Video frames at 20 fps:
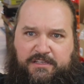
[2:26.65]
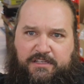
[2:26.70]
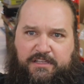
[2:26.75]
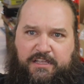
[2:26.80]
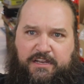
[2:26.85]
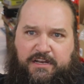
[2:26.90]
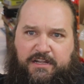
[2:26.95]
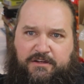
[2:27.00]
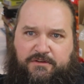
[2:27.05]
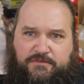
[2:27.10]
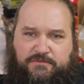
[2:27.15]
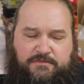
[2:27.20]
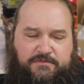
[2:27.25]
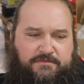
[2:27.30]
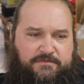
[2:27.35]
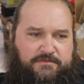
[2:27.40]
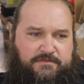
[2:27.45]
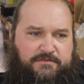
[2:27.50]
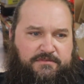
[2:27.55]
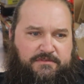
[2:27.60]
you know,
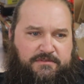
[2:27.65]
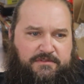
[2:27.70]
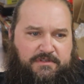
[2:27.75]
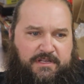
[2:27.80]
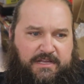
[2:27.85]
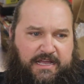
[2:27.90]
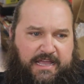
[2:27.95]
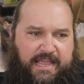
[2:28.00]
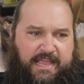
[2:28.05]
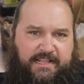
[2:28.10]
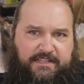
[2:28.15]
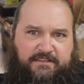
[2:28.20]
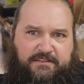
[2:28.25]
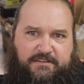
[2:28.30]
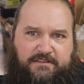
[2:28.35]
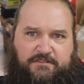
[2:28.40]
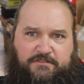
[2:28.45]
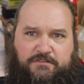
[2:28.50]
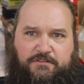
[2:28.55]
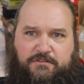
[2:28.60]
I hate
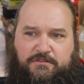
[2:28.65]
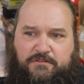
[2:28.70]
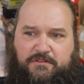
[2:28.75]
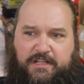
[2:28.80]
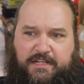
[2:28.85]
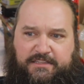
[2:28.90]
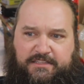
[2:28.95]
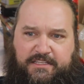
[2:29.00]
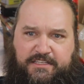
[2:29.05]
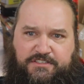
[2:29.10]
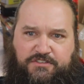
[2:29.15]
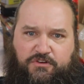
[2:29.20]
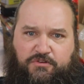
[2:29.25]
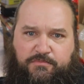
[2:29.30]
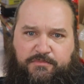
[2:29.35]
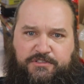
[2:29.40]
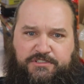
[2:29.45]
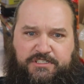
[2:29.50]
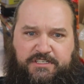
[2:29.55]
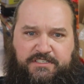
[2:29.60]
to let these
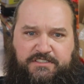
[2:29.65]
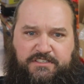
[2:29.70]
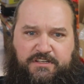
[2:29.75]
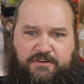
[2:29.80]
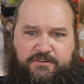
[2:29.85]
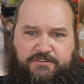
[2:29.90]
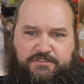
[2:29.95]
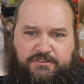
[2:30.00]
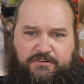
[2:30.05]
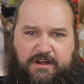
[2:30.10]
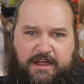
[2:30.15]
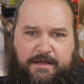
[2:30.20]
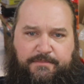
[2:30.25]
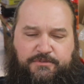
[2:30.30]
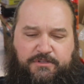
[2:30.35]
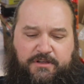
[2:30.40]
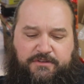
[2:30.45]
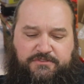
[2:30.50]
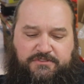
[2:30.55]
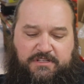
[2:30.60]
old machines go to
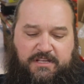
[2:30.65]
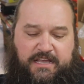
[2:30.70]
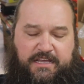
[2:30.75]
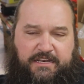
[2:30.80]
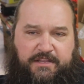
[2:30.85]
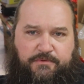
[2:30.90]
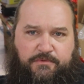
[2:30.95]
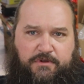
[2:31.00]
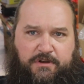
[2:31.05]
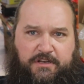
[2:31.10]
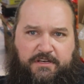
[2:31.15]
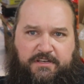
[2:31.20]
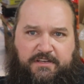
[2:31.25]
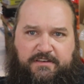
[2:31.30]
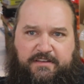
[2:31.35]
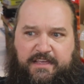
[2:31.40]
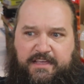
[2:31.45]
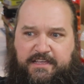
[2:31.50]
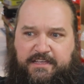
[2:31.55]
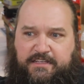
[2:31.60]
scrap, so I was glad he wanted
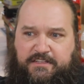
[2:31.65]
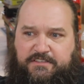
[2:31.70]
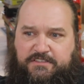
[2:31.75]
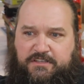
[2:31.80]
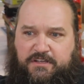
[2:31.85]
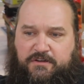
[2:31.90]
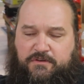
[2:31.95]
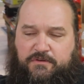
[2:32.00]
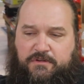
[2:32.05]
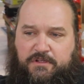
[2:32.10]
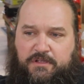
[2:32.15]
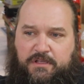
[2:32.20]
to take it. So